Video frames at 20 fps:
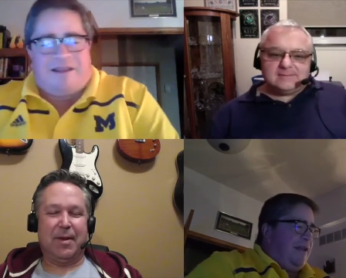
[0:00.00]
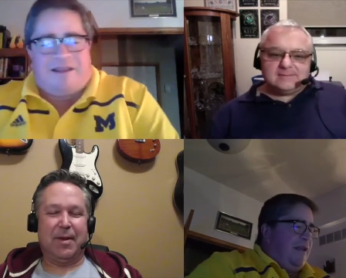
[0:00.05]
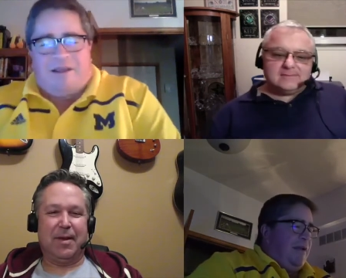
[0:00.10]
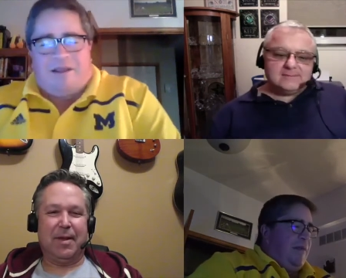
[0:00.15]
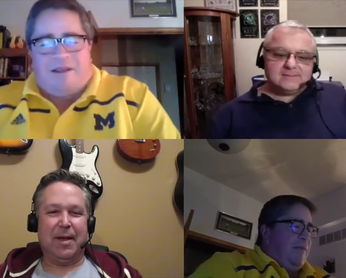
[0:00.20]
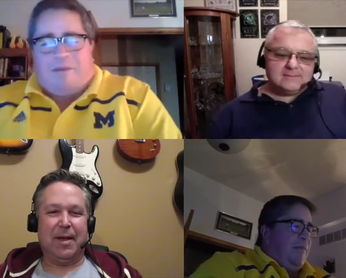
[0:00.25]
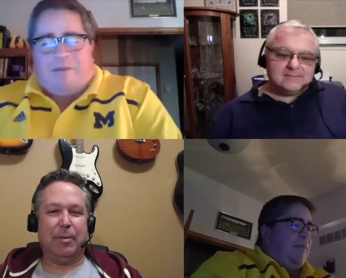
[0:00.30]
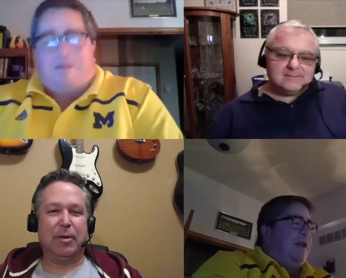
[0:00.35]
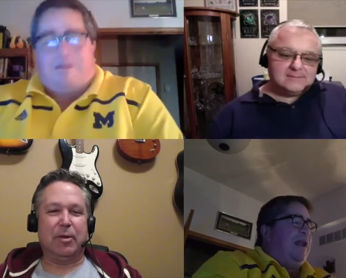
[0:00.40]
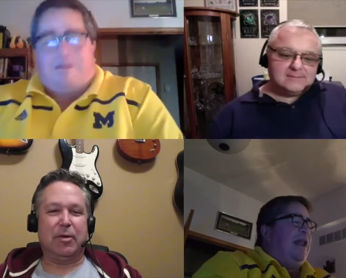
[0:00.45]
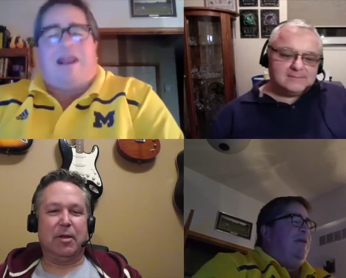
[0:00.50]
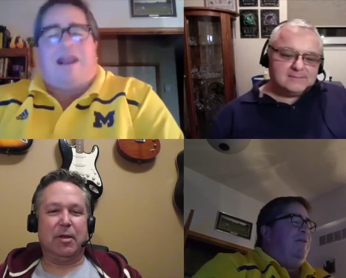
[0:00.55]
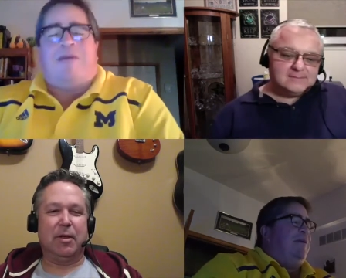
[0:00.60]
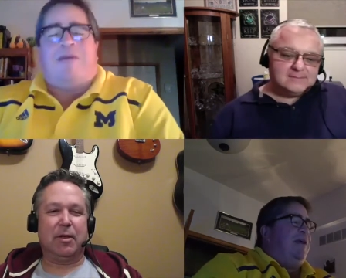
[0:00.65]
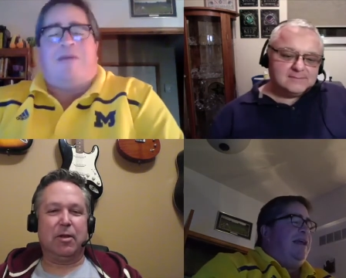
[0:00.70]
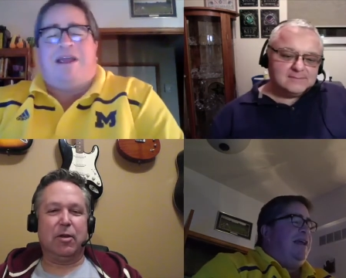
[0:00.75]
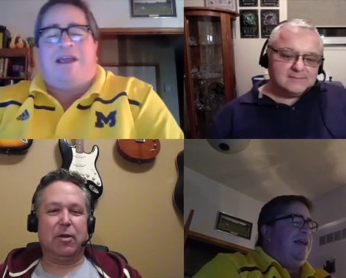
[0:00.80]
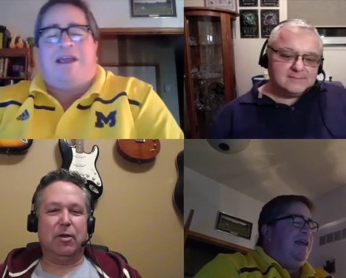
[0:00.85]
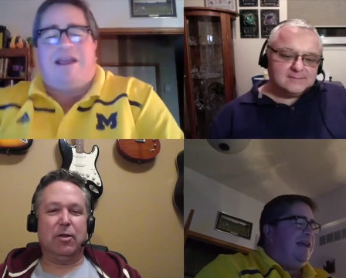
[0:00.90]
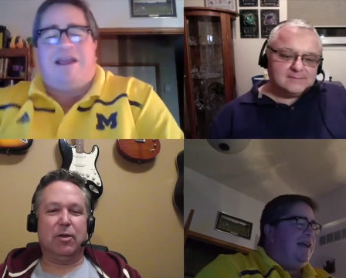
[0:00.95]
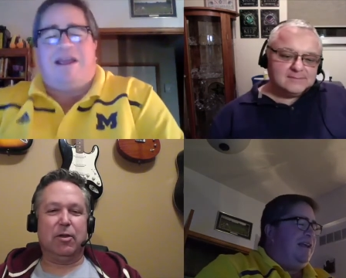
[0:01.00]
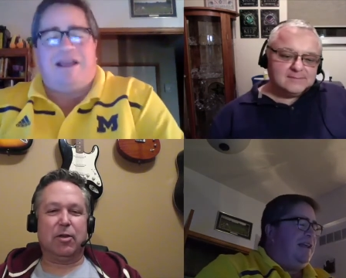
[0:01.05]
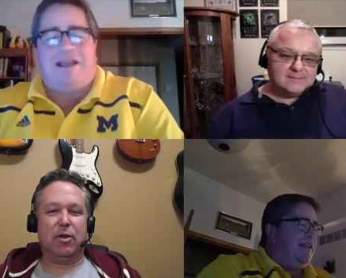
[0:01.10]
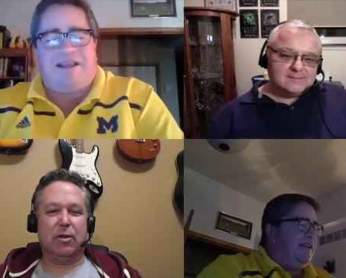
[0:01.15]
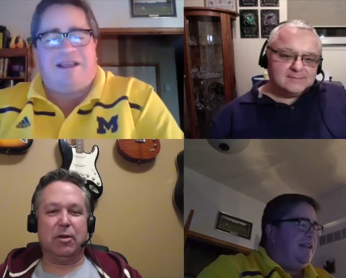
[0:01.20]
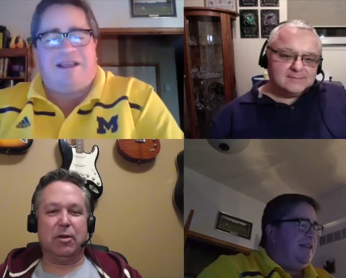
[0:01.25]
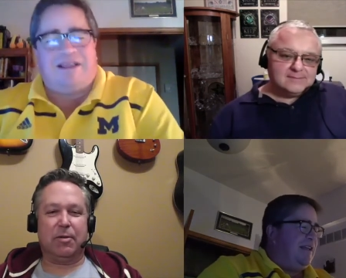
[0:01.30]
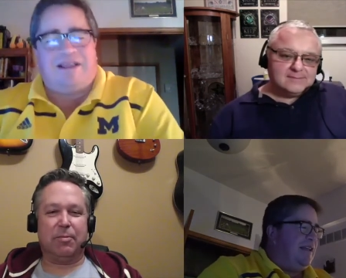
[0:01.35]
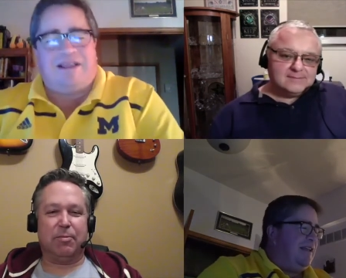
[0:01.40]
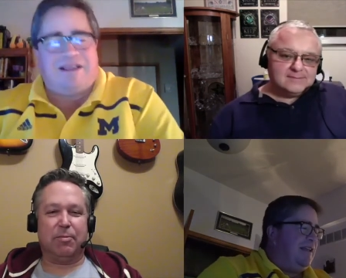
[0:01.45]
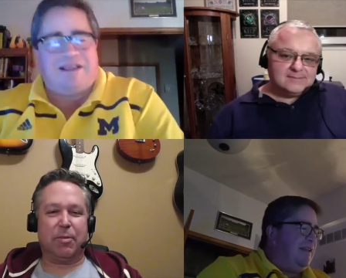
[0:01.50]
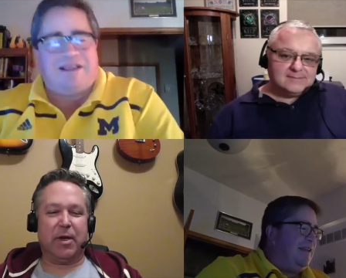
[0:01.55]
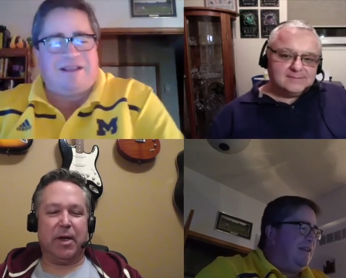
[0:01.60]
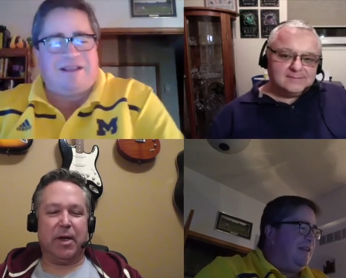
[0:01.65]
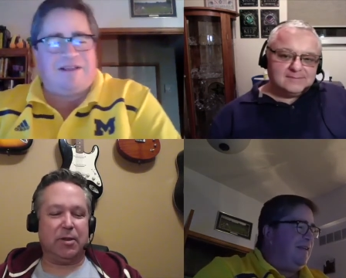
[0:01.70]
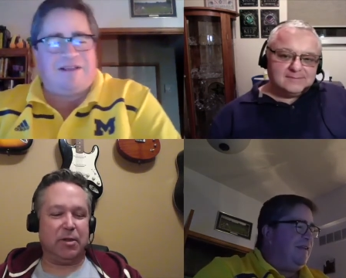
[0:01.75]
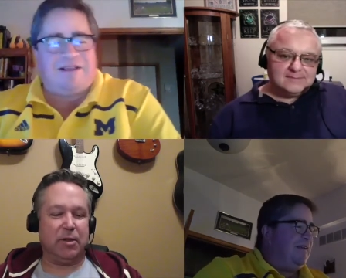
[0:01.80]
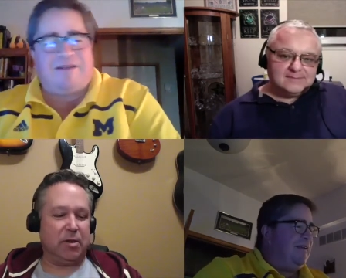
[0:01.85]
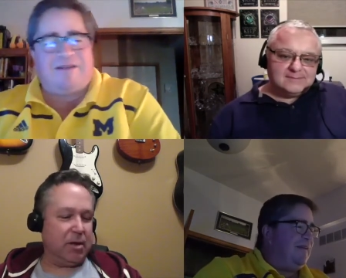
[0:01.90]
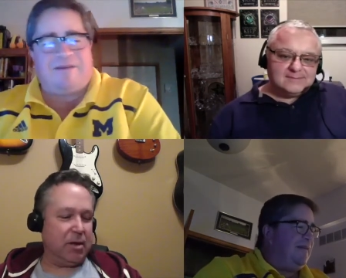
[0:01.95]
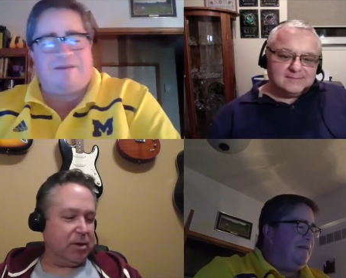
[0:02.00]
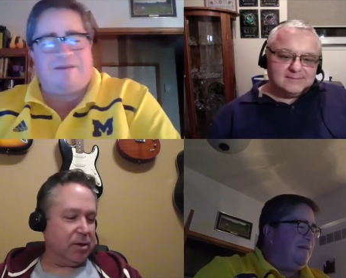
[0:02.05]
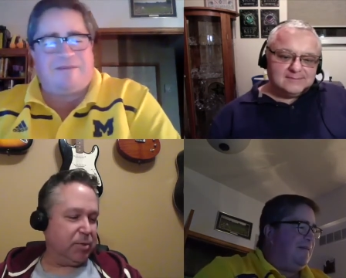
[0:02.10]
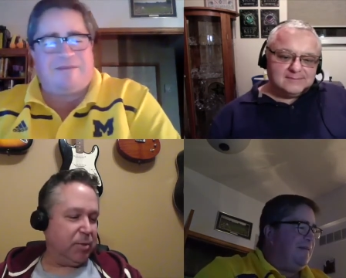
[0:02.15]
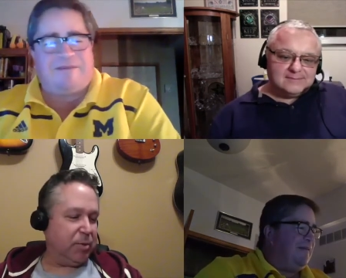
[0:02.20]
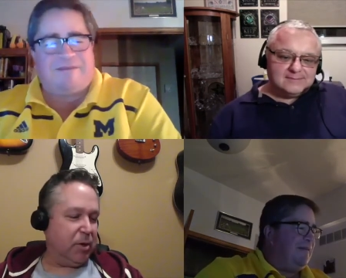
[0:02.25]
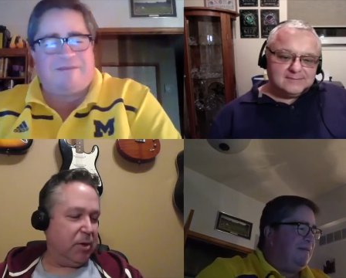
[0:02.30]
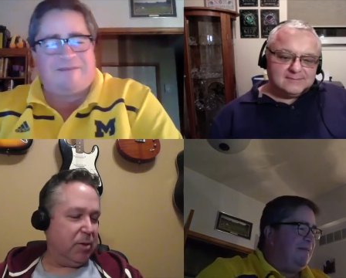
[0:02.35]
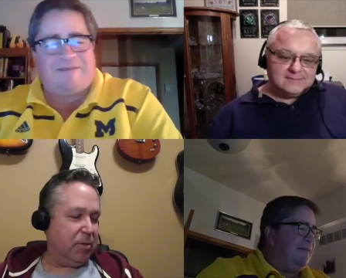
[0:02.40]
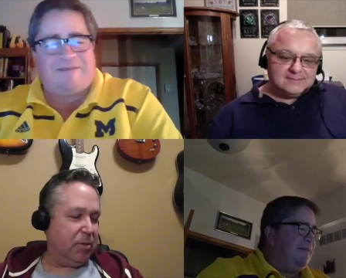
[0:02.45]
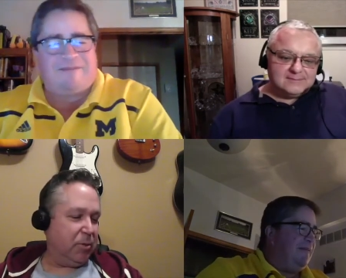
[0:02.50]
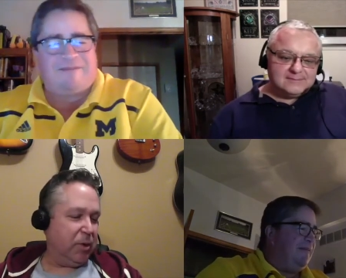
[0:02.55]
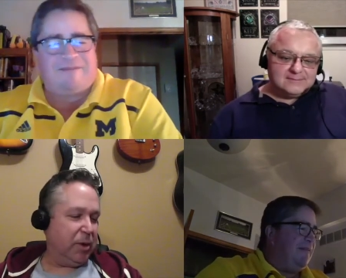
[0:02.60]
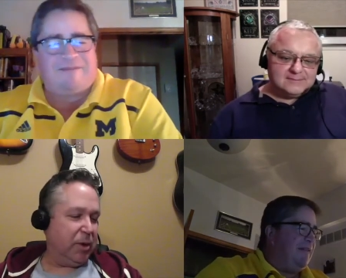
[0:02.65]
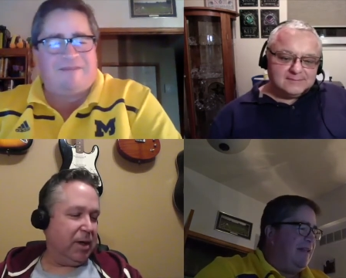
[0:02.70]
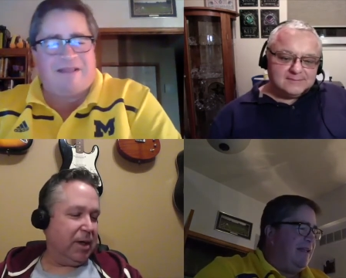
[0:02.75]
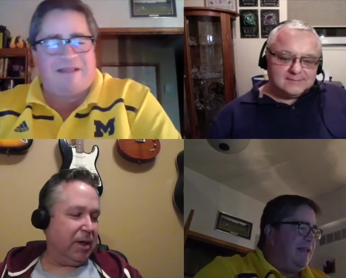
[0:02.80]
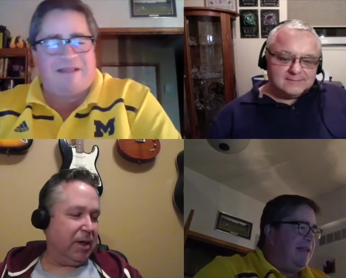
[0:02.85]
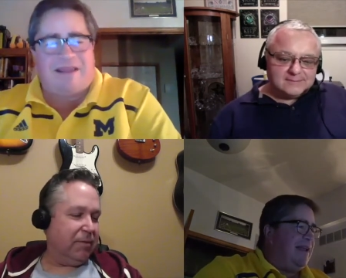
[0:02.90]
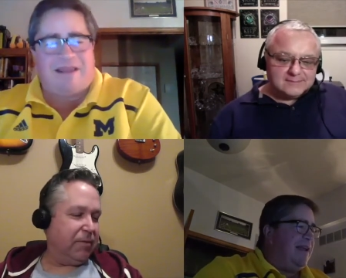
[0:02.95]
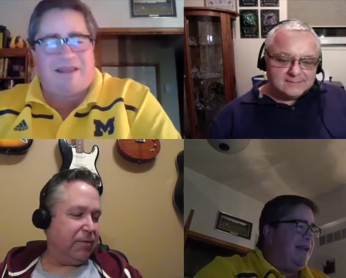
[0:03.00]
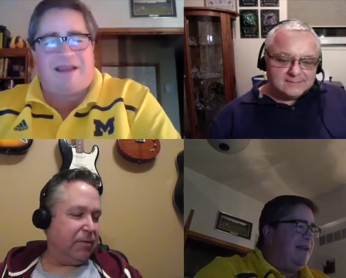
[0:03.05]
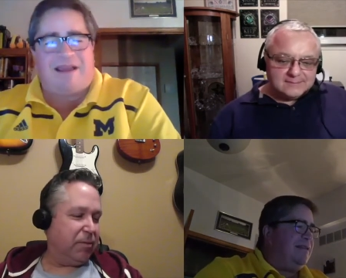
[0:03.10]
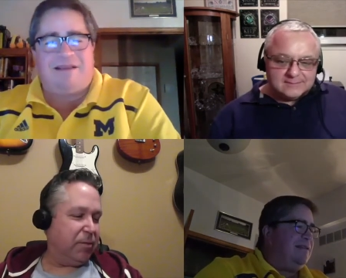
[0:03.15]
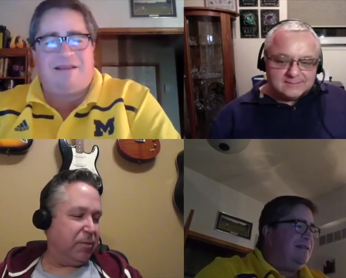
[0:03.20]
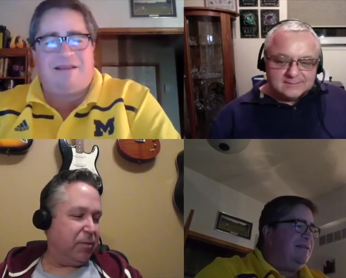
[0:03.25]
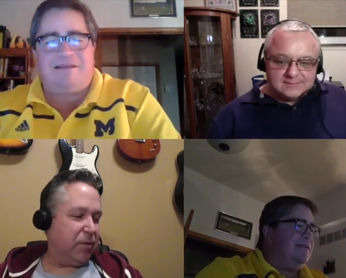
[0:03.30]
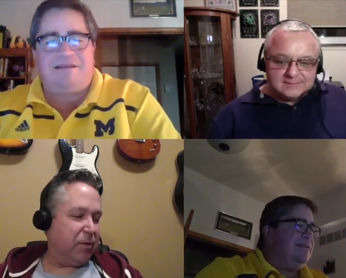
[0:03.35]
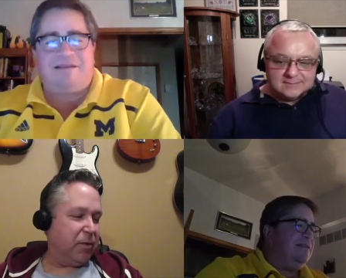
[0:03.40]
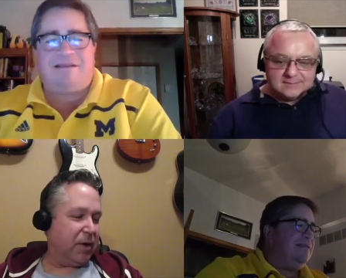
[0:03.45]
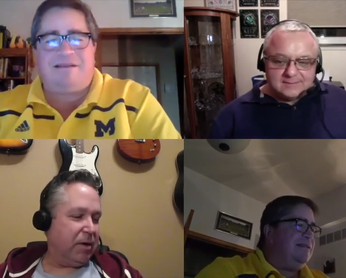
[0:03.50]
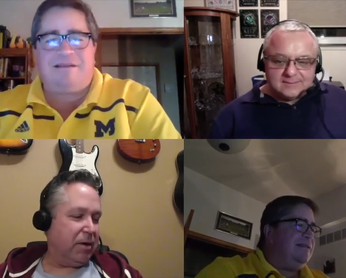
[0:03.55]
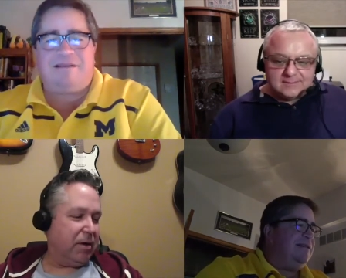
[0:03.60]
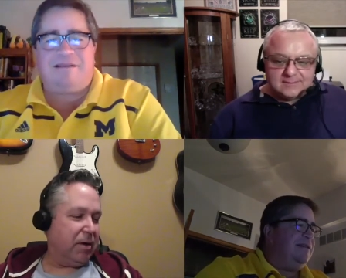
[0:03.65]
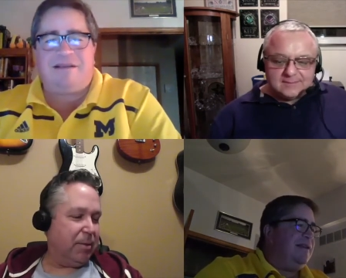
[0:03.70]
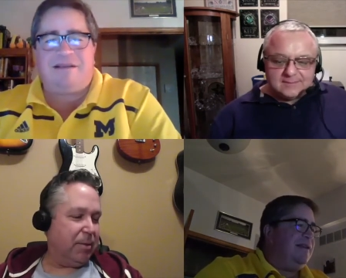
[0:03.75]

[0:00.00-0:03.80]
Speaker 1: Yeah, but, but uh, anyway. uh, good, good catch there, Schmo. We did. I yeah. forgot all